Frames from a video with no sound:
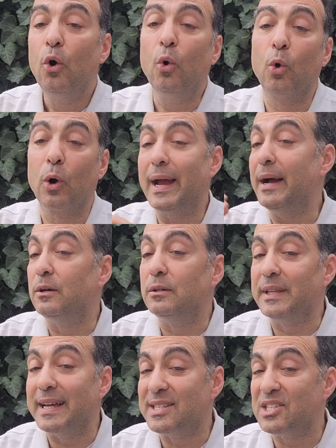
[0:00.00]
or
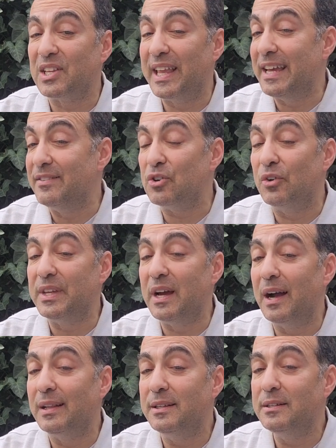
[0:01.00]
held as slaves on the
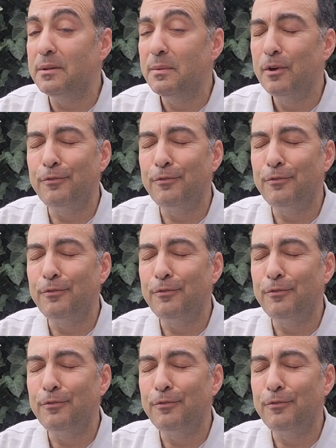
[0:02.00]
island,